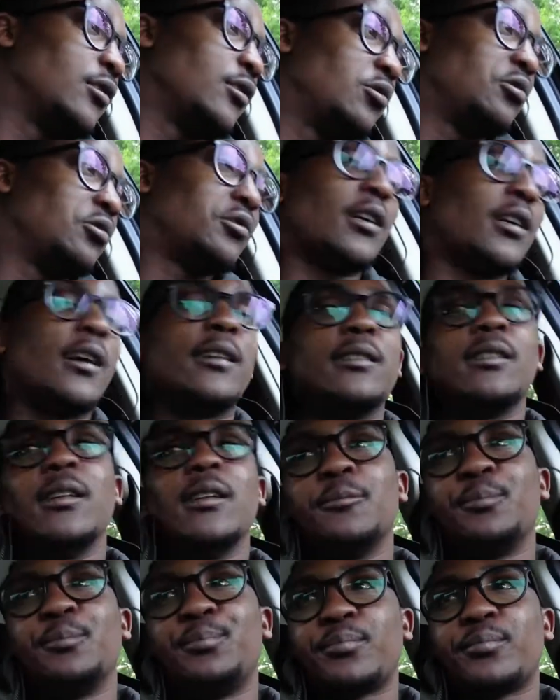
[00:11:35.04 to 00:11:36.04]
to try and
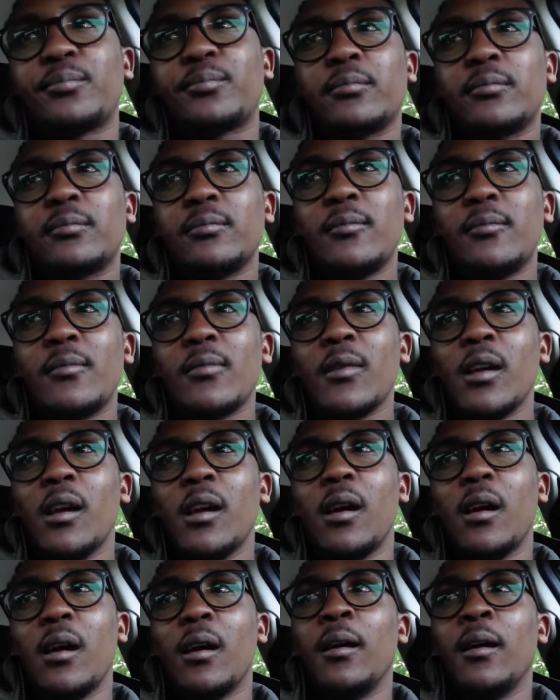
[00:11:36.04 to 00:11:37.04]

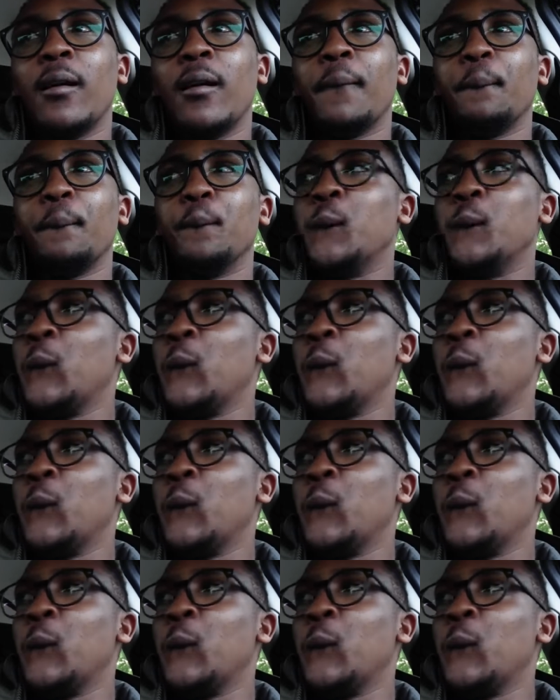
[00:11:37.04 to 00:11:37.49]
um,